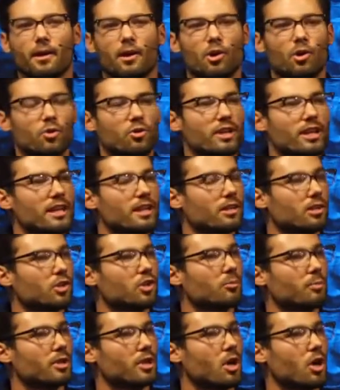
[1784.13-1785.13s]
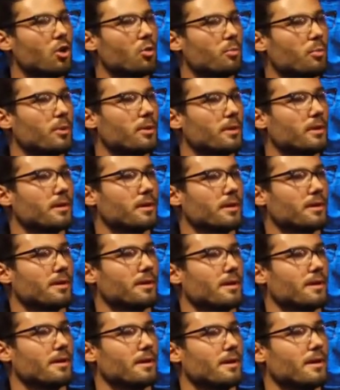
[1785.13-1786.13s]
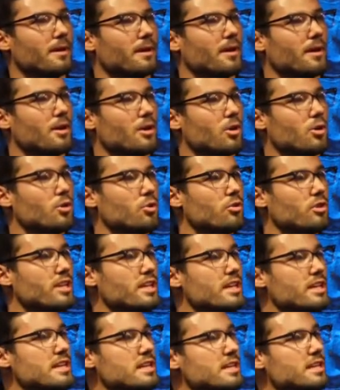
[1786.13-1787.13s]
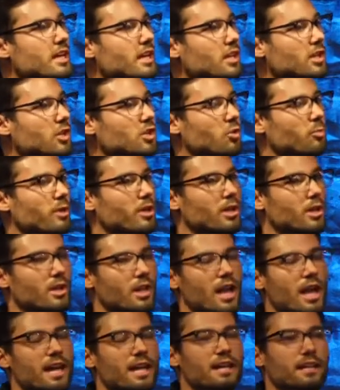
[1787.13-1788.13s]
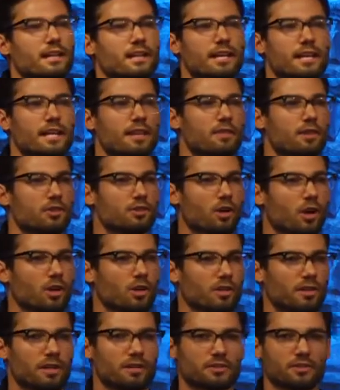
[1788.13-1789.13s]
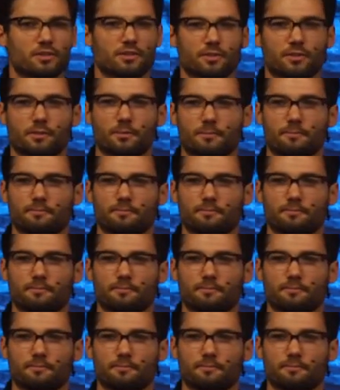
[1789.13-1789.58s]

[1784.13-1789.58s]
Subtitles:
who need a little bit of hope, who need a little bit of light in the darkness.